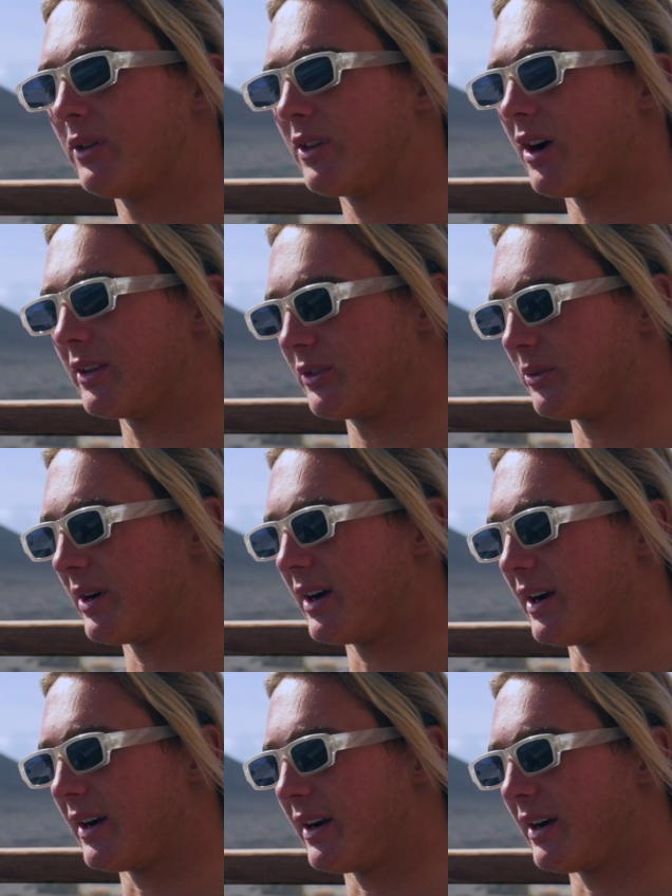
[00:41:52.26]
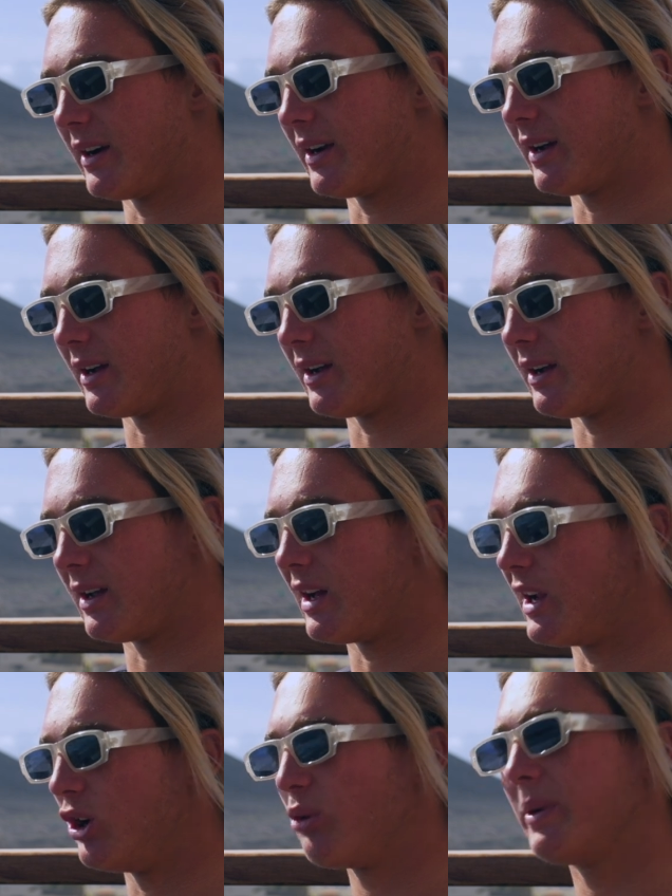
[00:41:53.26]
thoughts were a
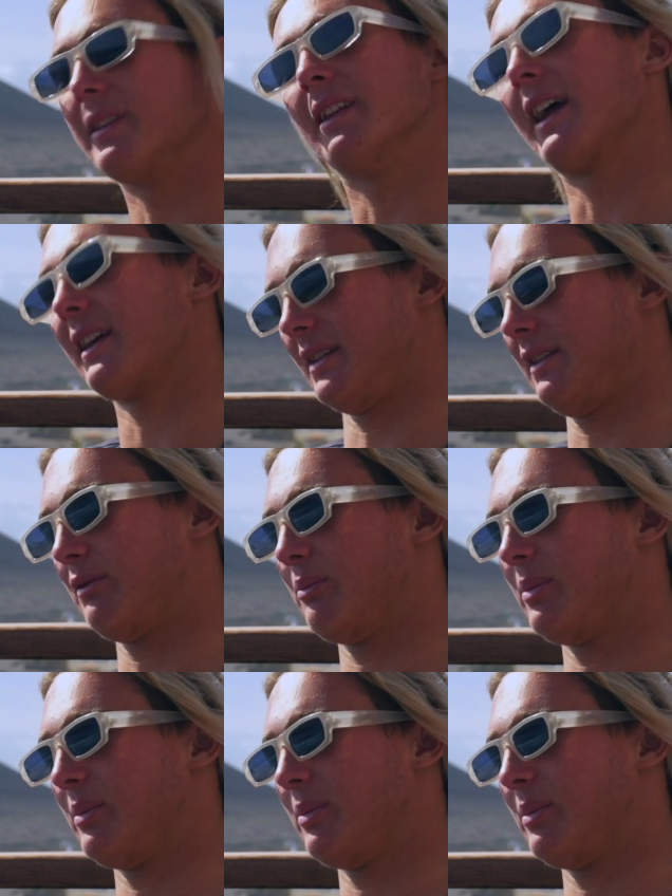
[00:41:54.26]
little bit negative,